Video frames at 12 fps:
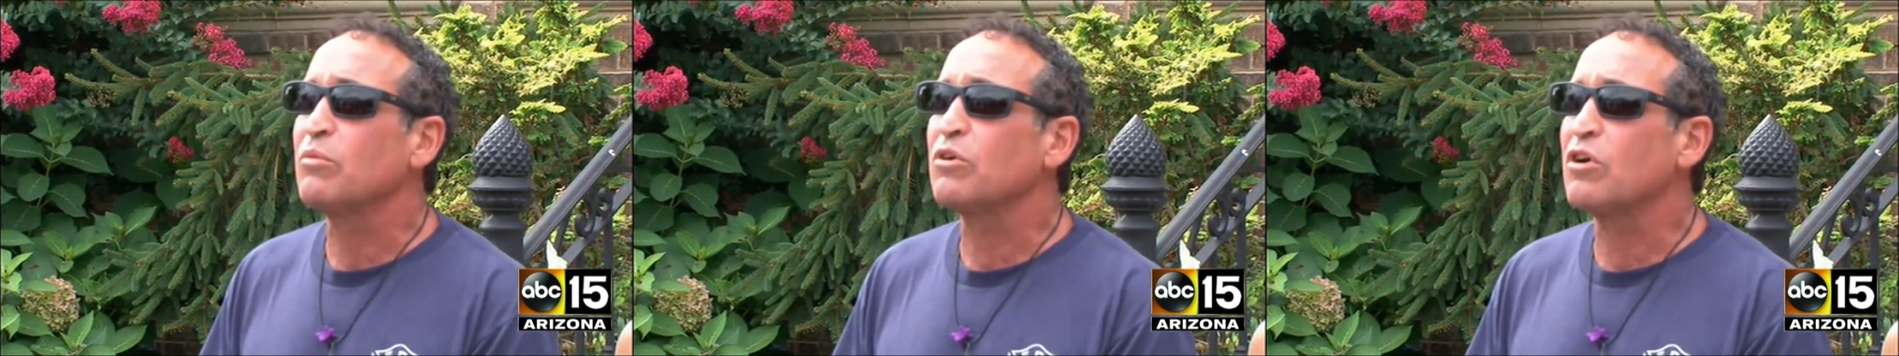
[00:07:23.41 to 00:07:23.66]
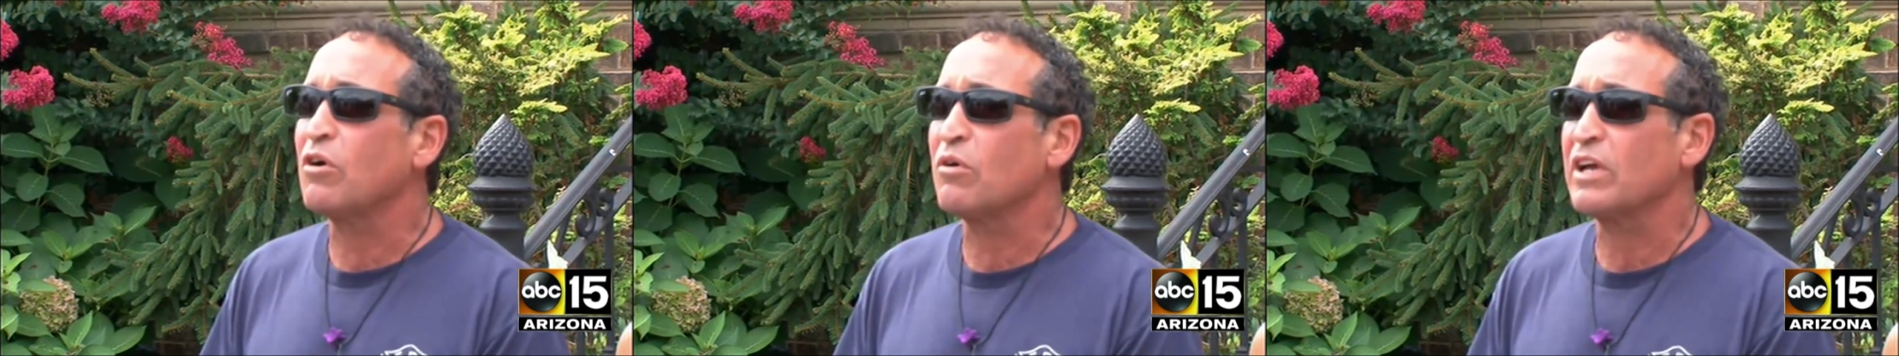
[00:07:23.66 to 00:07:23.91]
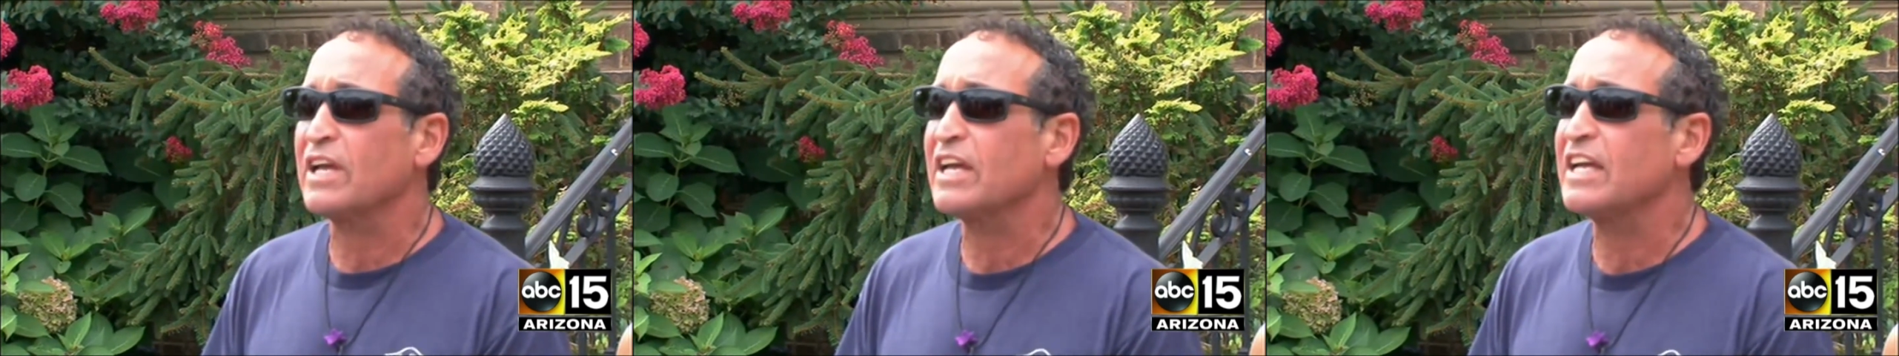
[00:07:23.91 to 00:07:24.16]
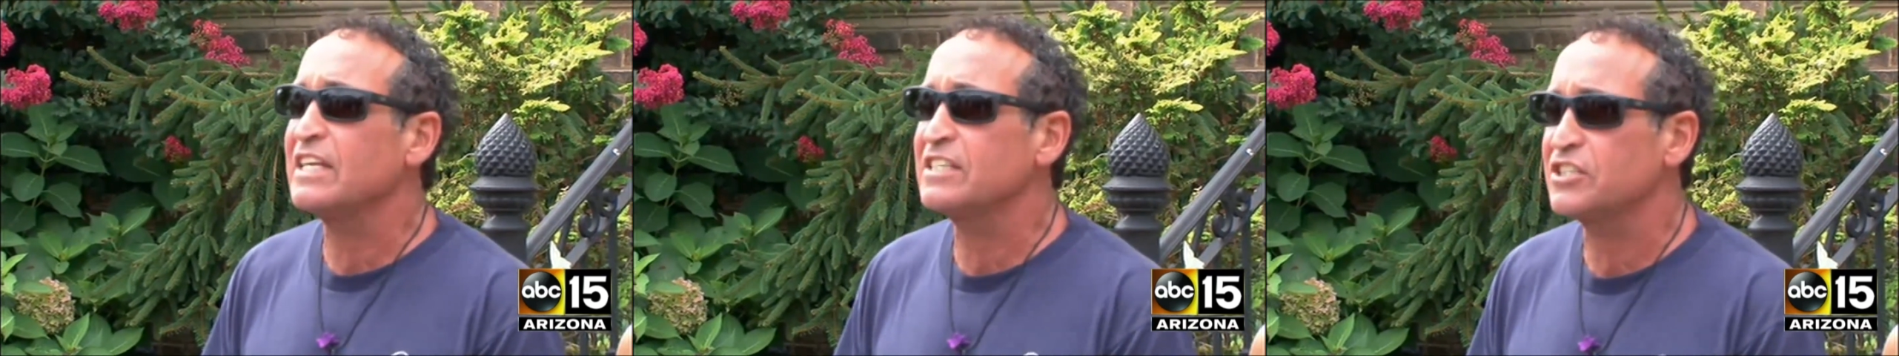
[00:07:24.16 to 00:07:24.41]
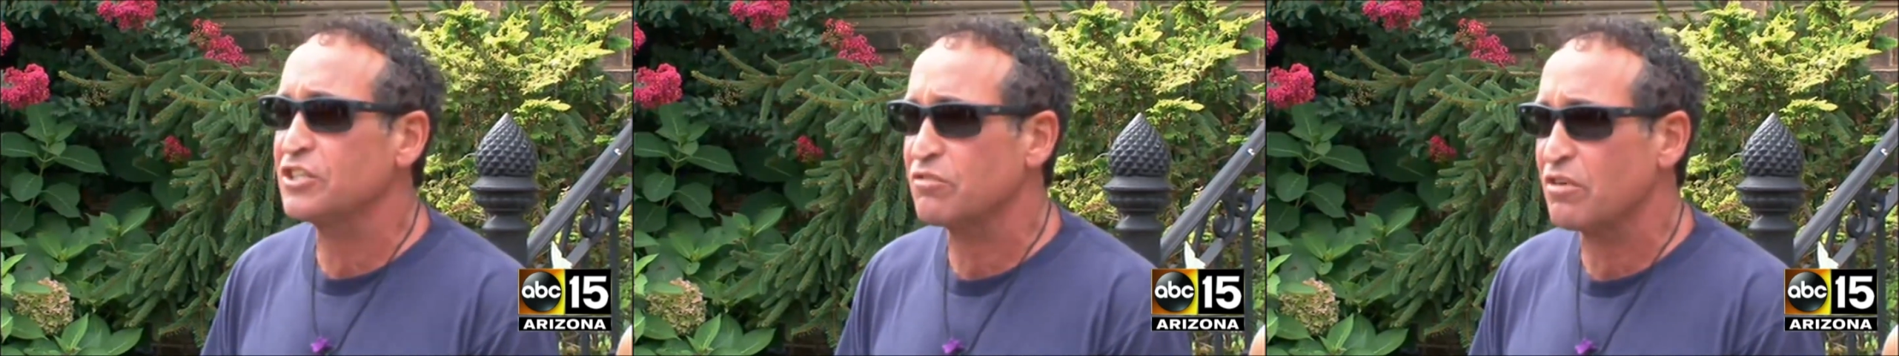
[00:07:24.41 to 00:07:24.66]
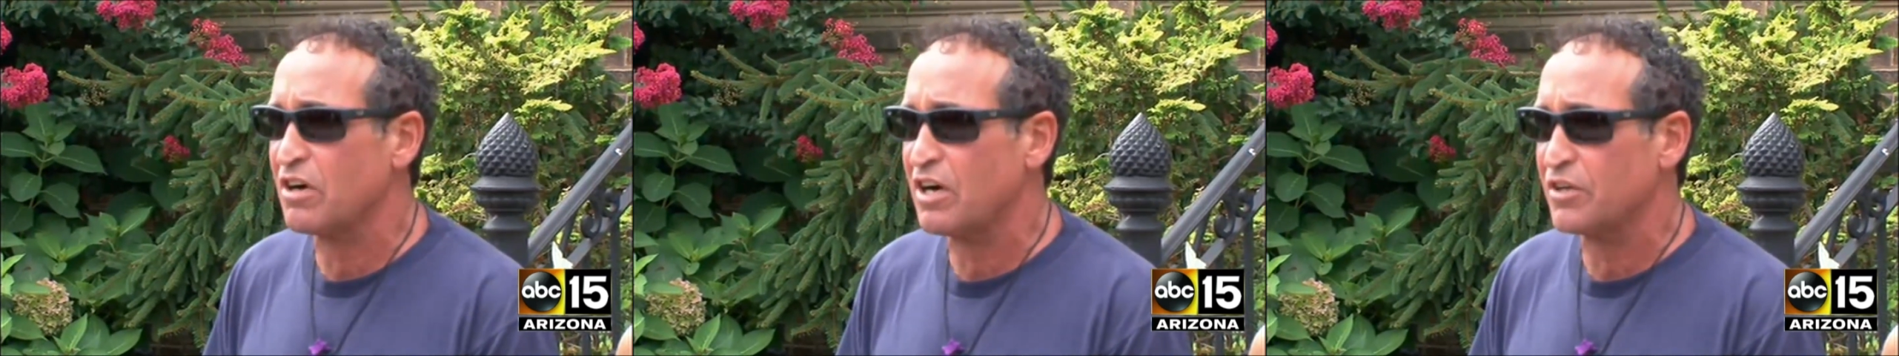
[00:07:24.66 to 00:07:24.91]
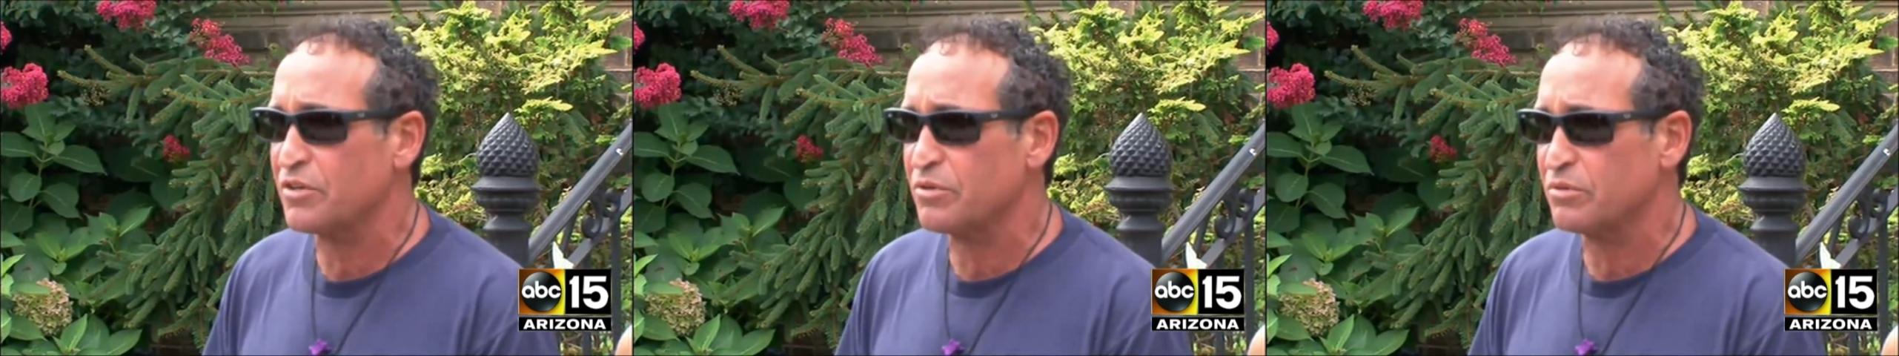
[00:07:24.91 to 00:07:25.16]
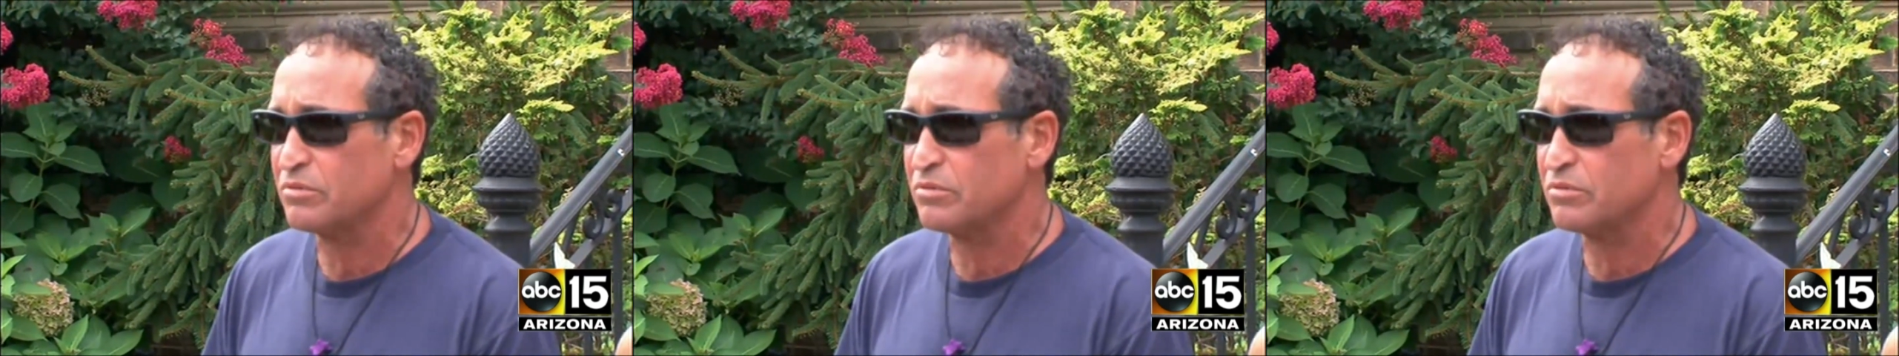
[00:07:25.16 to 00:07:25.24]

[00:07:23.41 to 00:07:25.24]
we will go easier on